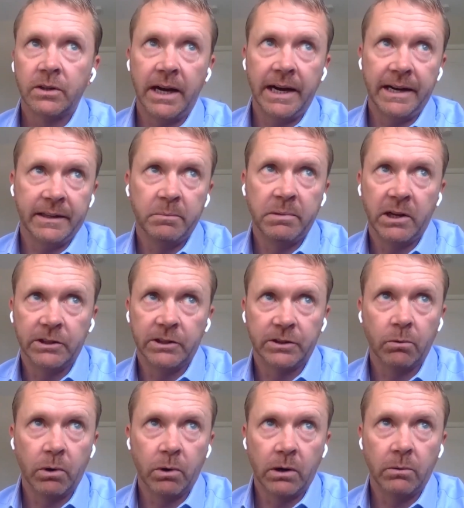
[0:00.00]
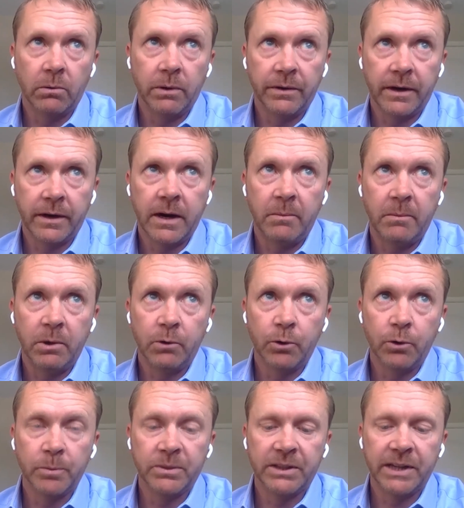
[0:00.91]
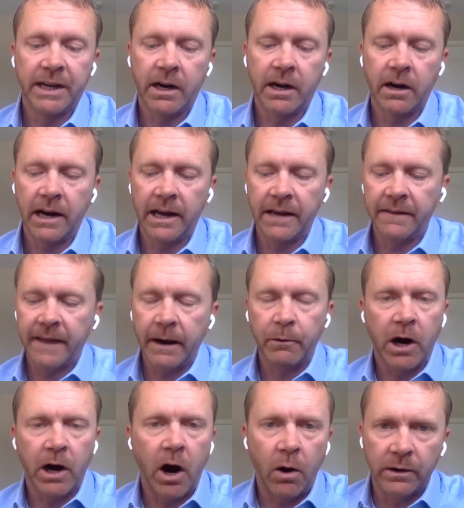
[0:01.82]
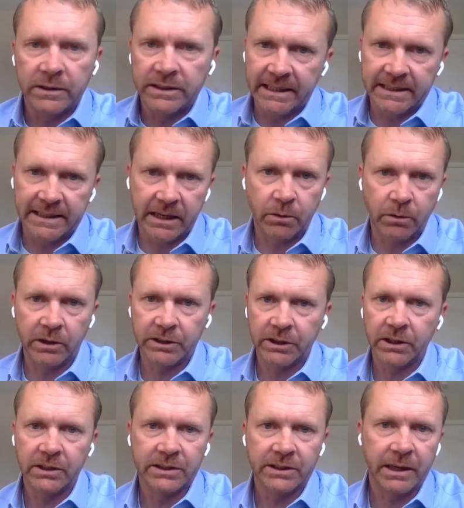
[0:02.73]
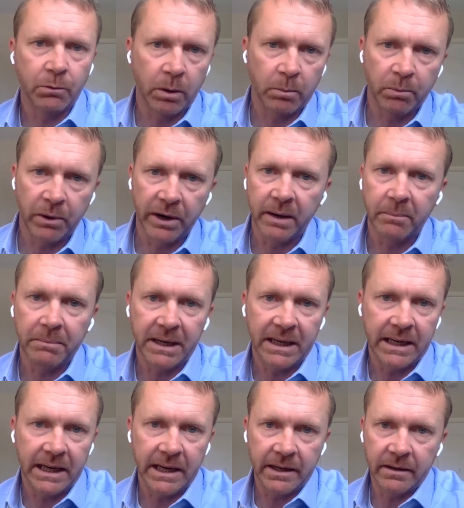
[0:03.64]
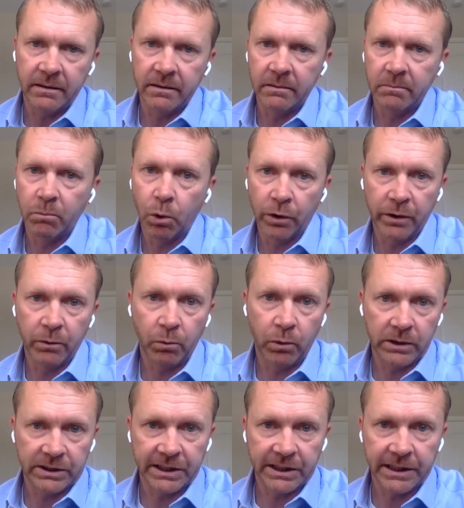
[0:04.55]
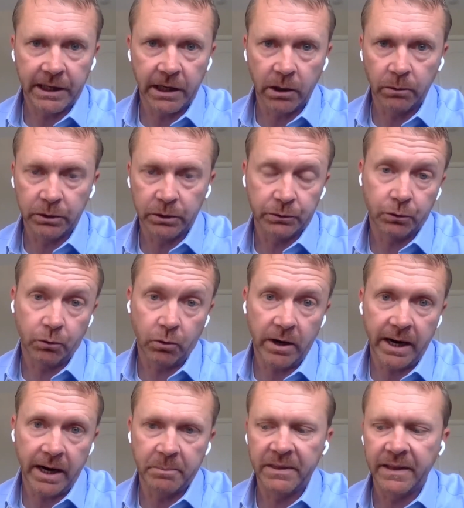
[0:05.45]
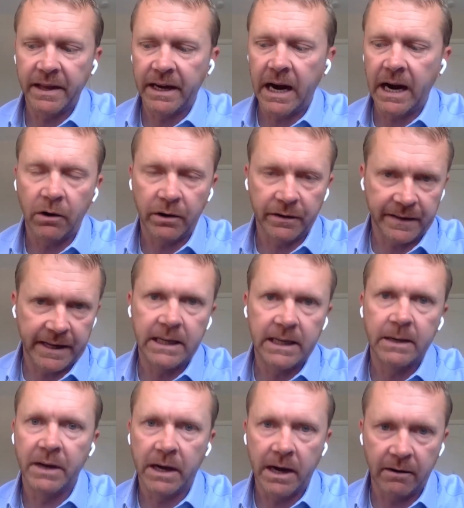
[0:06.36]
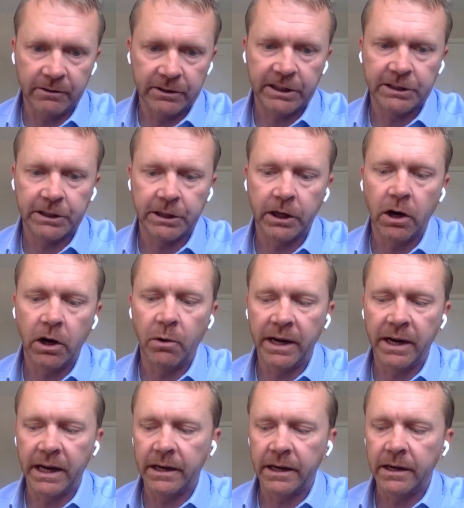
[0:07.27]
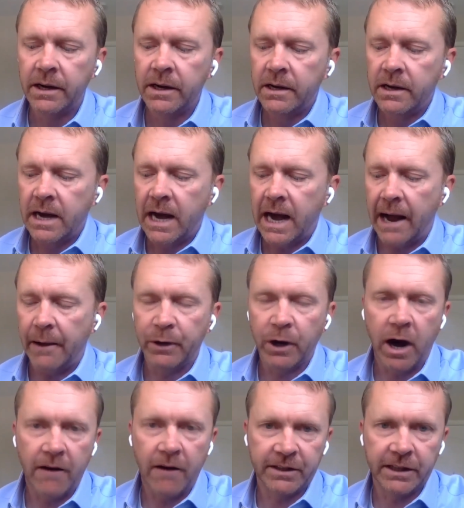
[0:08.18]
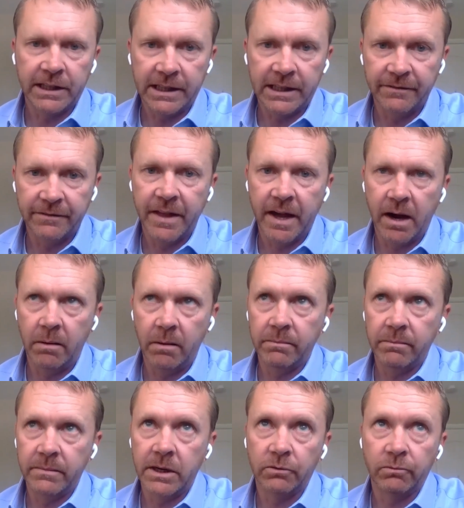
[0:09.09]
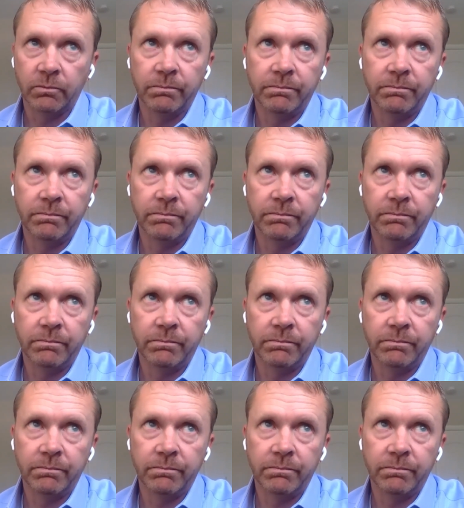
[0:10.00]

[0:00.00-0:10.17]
so I had the pleasure of working with a couple of groups there, and they would always ask that question because they weren't bringing me in more than once a year, which was great. But then how could they keep the conversation going? And I would often give them,